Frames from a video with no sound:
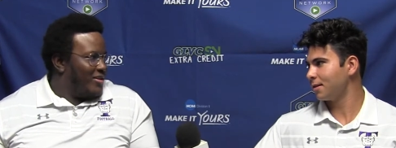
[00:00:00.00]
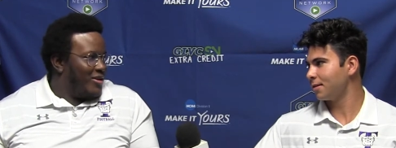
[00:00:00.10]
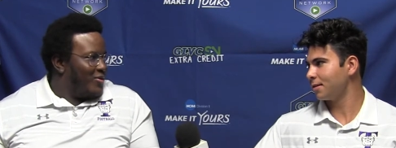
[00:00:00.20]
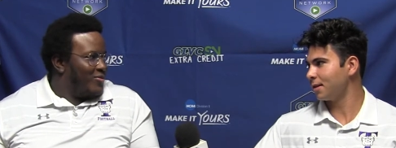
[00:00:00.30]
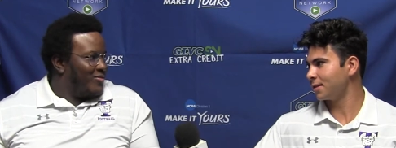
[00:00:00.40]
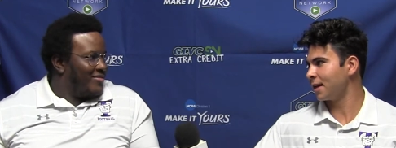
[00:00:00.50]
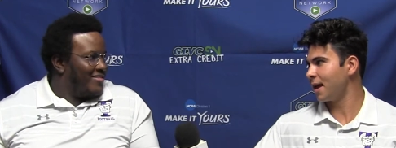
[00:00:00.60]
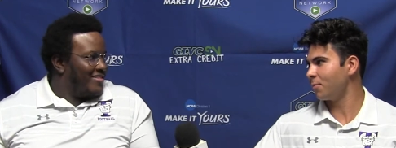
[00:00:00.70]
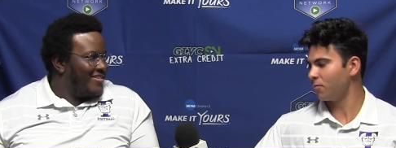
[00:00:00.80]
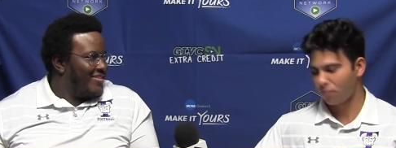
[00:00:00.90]
Speaker 1: He's got an apple
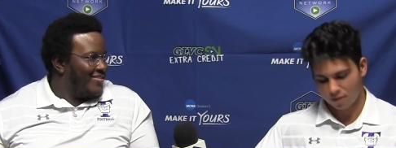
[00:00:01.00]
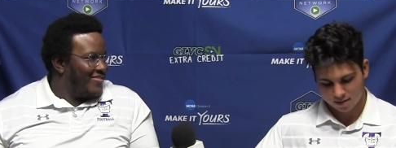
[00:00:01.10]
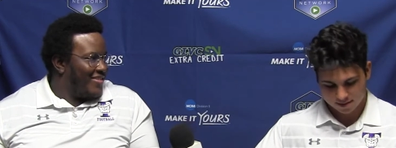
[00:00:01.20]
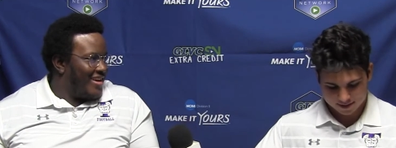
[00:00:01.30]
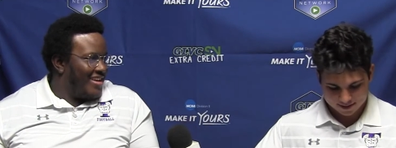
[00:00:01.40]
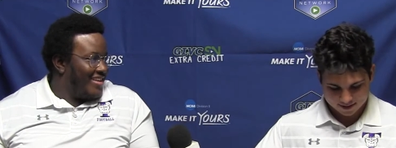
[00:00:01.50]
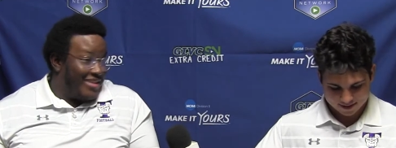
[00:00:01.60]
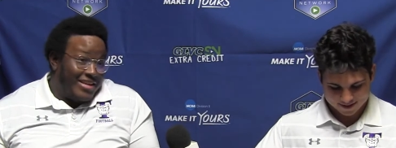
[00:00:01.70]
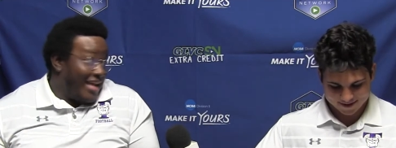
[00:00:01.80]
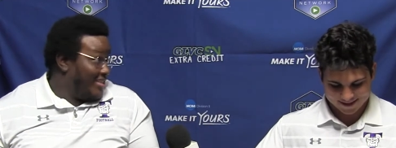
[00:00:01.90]
for it. Right? He, he
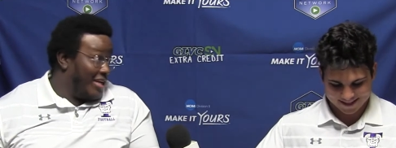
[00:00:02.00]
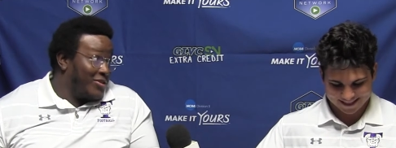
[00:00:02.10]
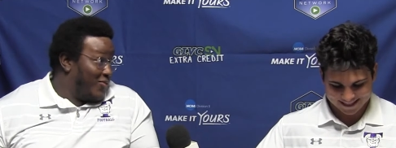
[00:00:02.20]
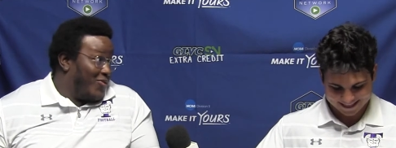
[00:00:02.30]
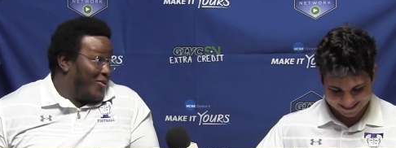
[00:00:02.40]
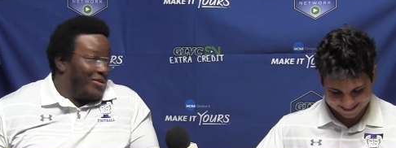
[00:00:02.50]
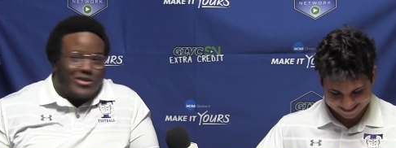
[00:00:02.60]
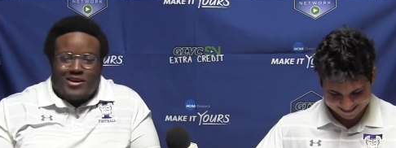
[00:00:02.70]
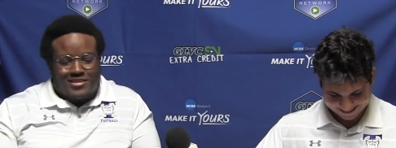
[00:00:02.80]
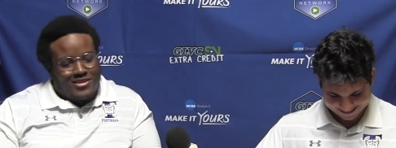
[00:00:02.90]
has nothing for me. So I
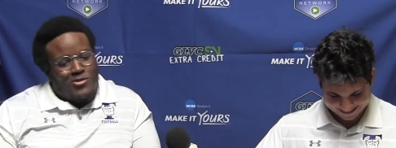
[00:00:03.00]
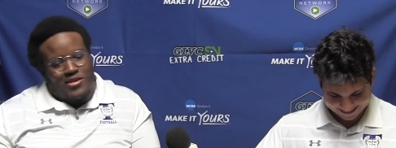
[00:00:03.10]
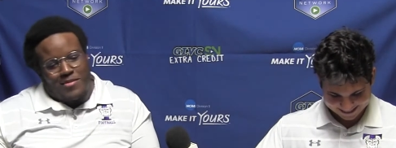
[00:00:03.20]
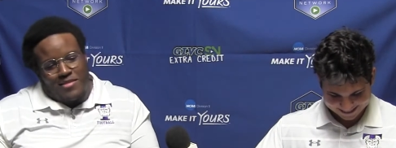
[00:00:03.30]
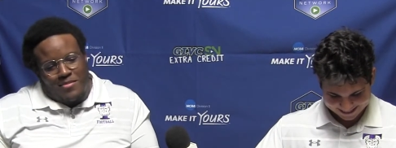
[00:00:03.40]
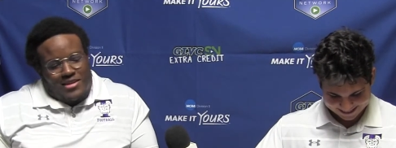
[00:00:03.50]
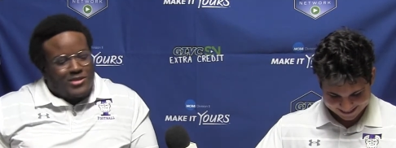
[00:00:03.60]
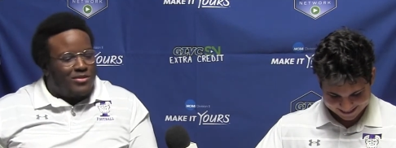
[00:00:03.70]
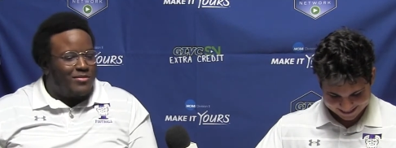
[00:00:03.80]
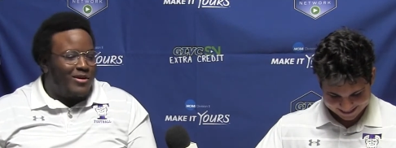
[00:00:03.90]
was like, okay, maybe I just bring
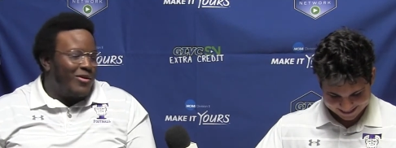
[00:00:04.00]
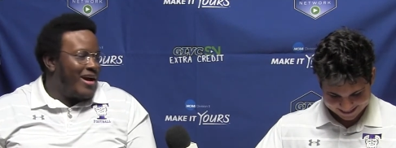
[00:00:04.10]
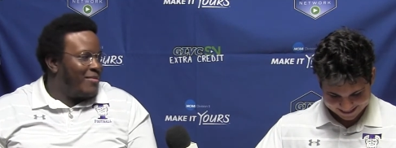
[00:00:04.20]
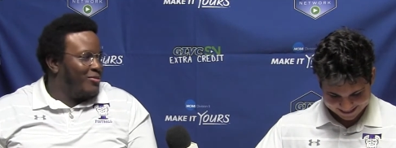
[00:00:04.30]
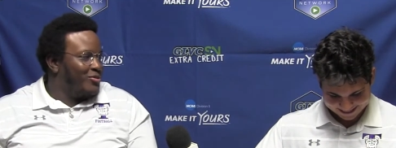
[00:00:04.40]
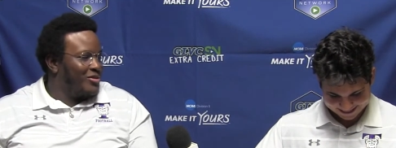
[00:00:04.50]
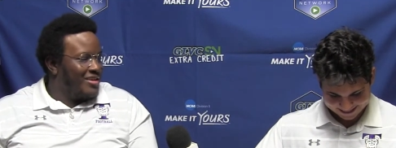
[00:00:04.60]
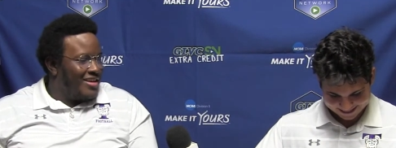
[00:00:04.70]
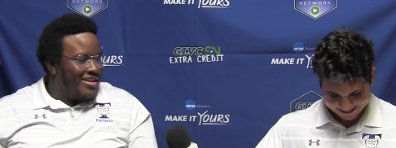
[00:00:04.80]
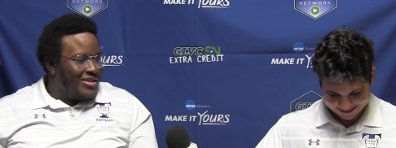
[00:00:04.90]
my own apples
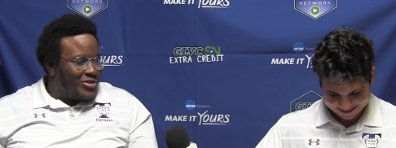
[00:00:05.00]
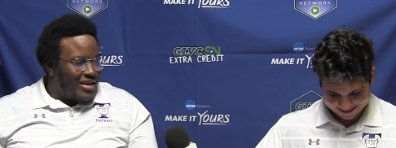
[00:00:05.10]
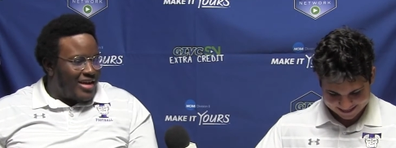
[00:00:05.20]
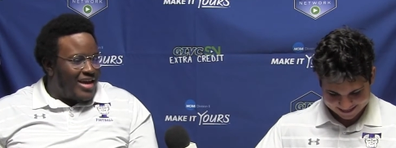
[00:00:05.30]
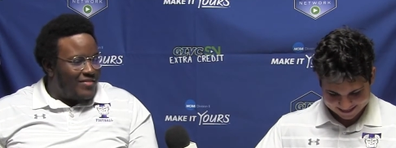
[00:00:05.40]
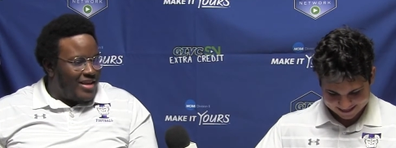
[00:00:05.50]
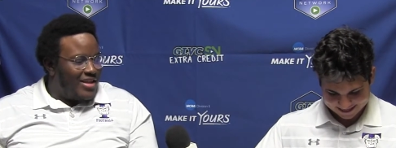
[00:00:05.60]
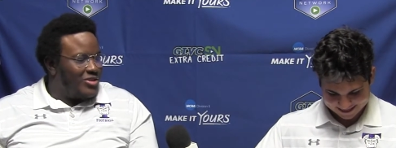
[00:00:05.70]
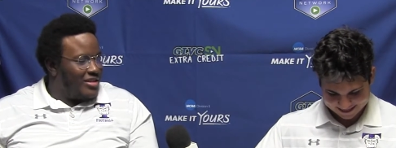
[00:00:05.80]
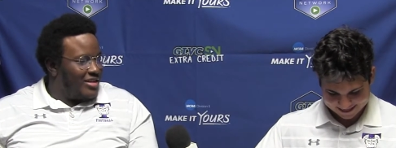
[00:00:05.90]
so I can have that energy to
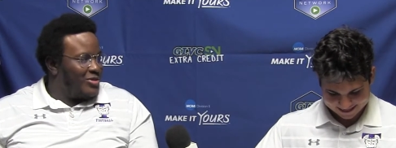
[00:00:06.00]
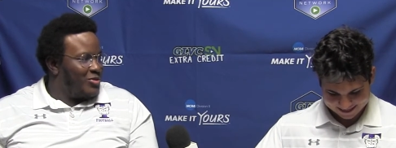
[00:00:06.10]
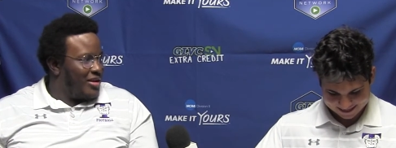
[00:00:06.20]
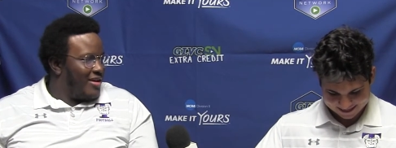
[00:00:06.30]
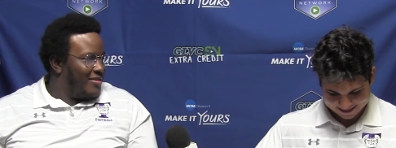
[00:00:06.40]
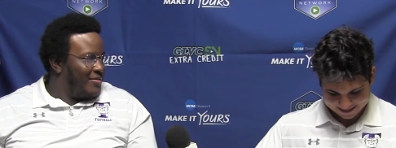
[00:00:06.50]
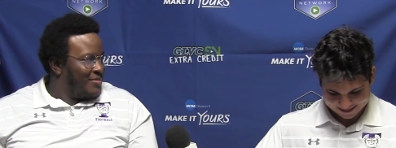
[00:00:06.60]
get through the game.